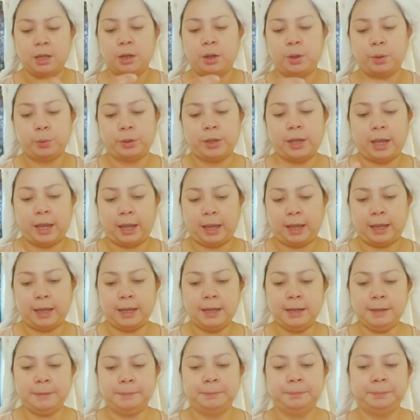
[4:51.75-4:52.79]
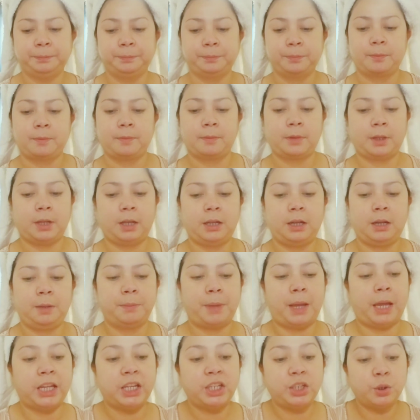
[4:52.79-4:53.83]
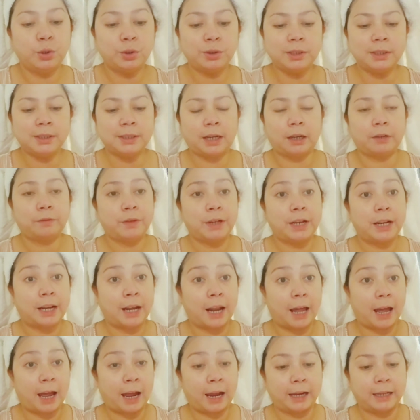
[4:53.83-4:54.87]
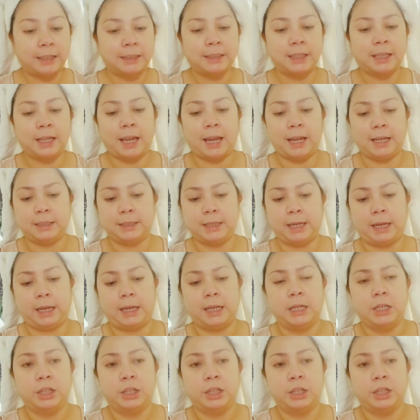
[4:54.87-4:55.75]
Okay, I use this every night and day,